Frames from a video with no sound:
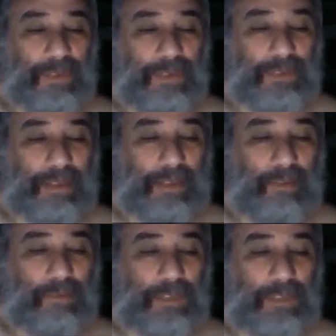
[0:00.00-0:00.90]

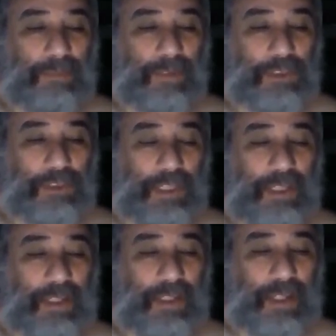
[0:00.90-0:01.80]
terrible suffering she
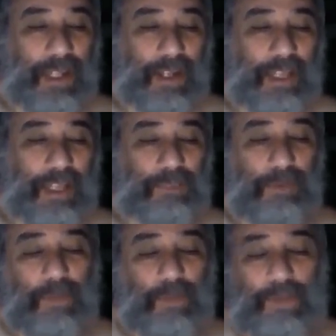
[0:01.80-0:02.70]
and her
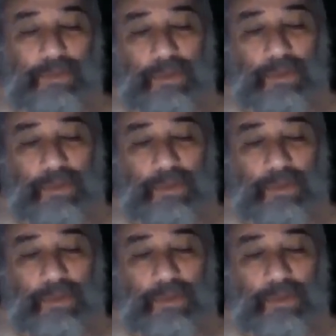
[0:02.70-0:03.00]
husband went through.